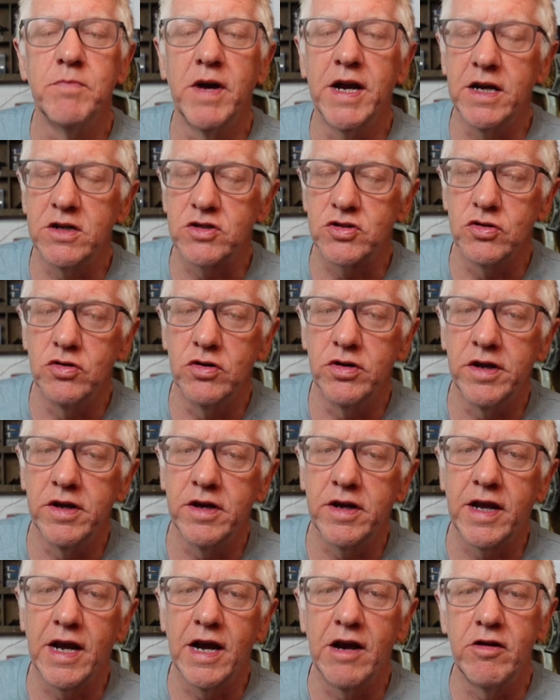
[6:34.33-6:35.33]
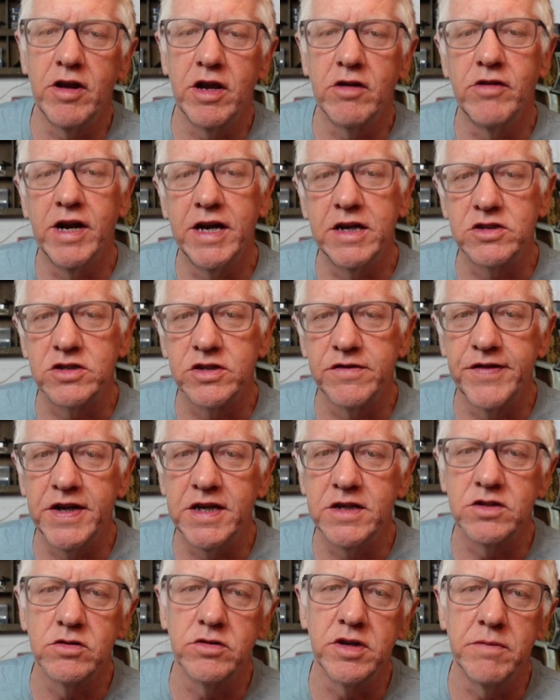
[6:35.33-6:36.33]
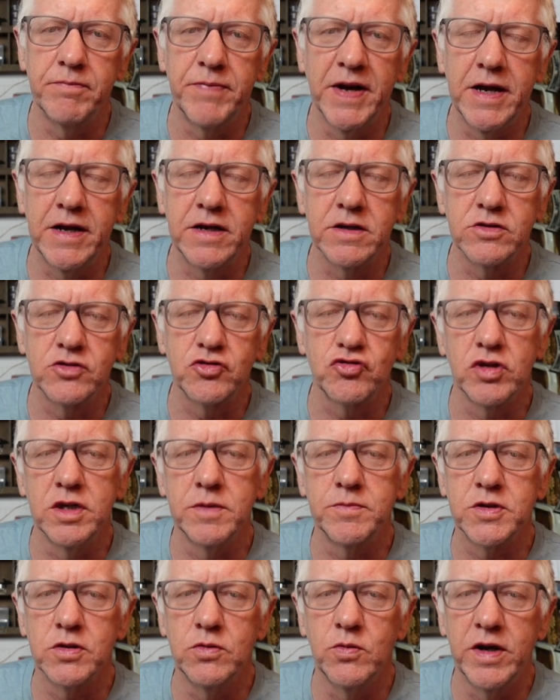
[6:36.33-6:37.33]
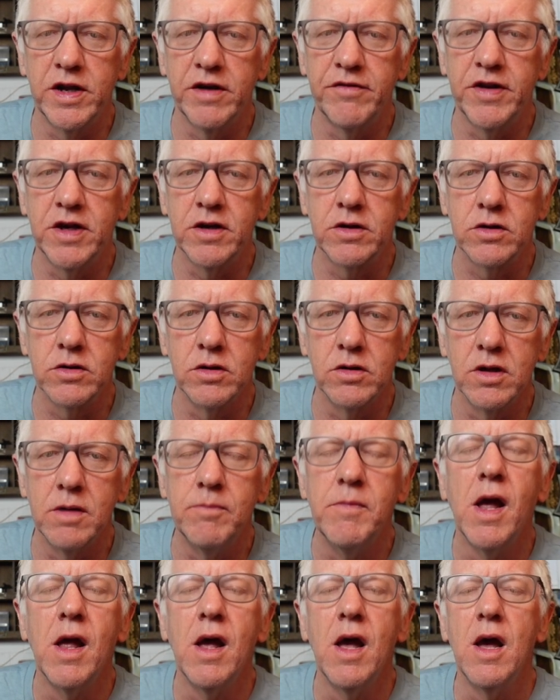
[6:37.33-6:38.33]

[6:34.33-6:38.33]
Make sure you carry your anchovies or your bacon strips or whatever you call them.